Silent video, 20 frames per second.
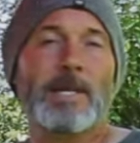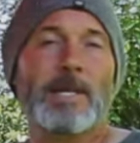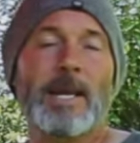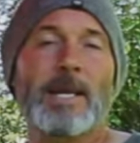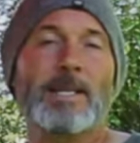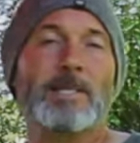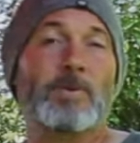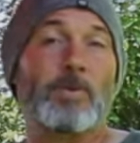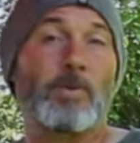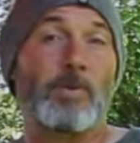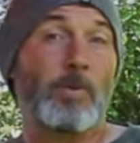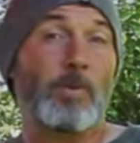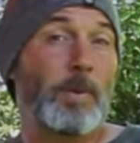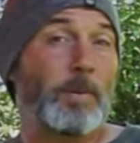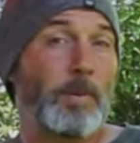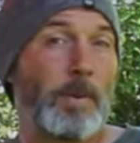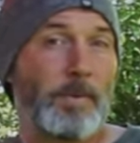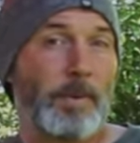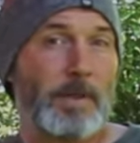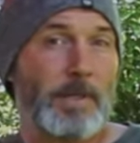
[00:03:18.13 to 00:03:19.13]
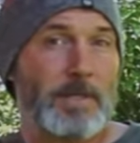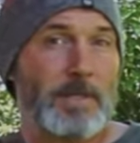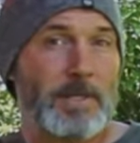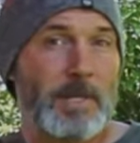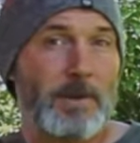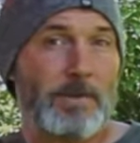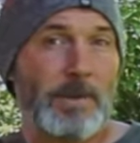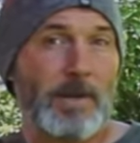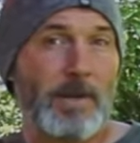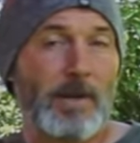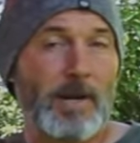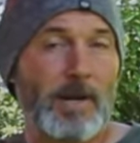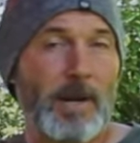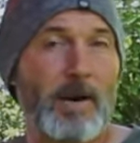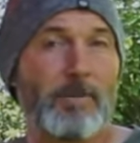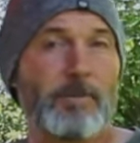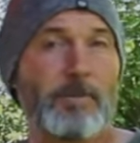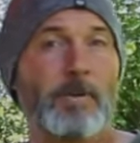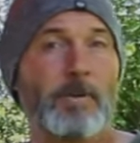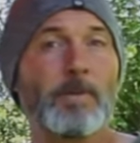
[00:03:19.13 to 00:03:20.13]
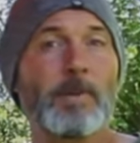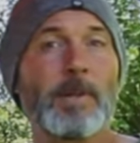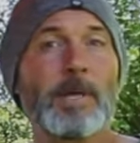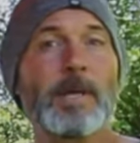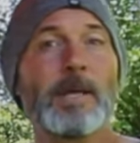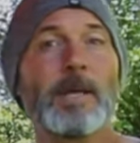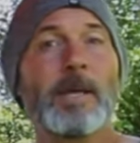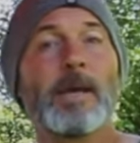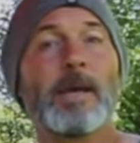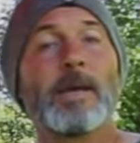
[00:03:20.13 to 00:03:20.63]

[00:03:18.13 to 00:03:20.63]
tent, so three people can sleep in there comfortably.